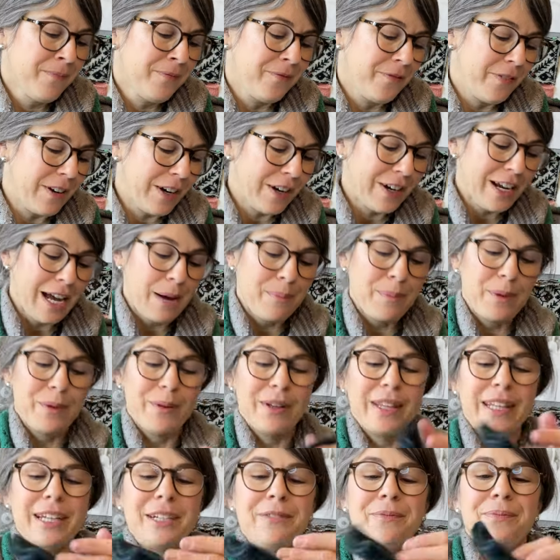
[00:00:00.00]
Very happy
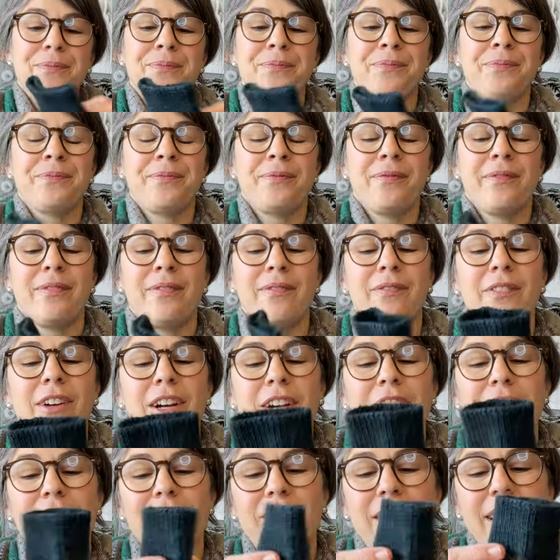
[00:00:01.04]
with it.
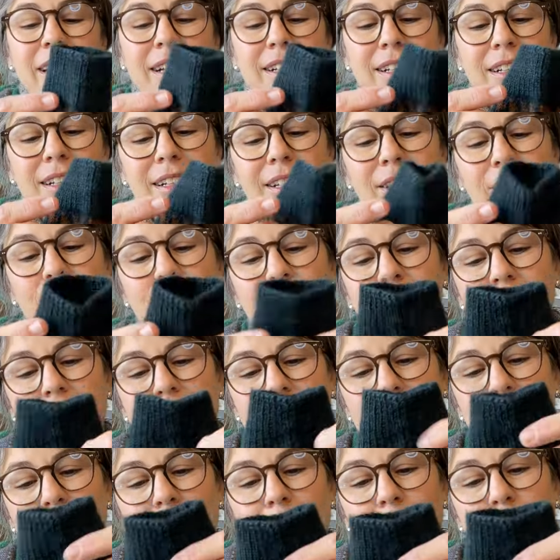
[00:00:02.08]
Very fun
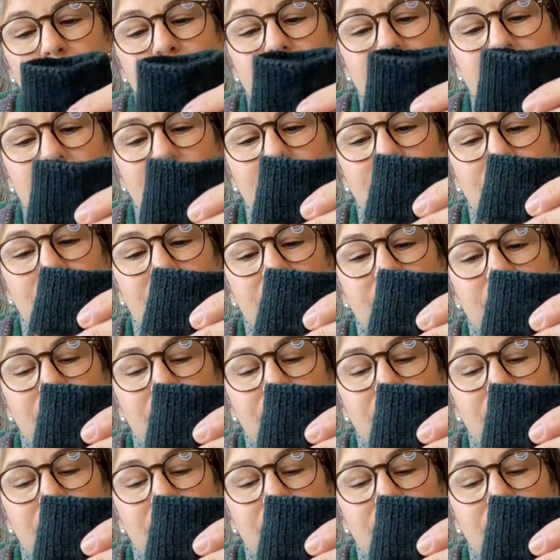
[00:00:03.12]
quilting motif.